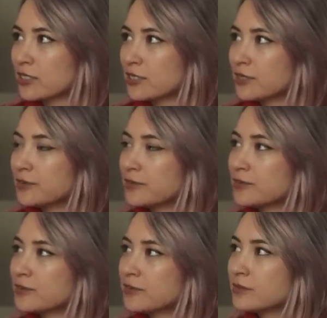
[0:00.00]

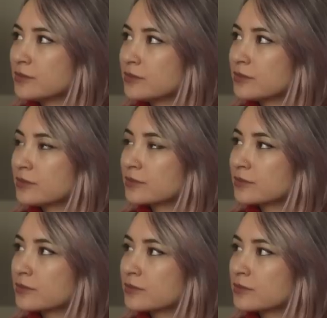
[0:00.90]

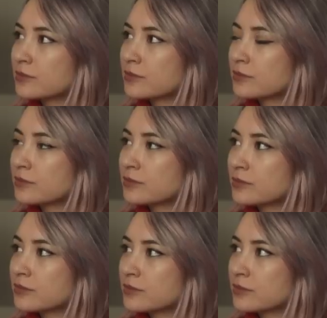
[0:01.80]

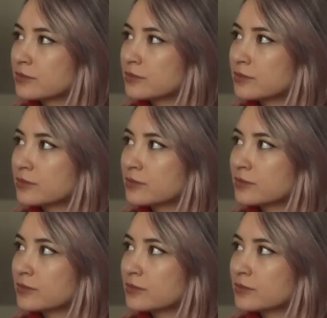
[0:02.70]
[no speech]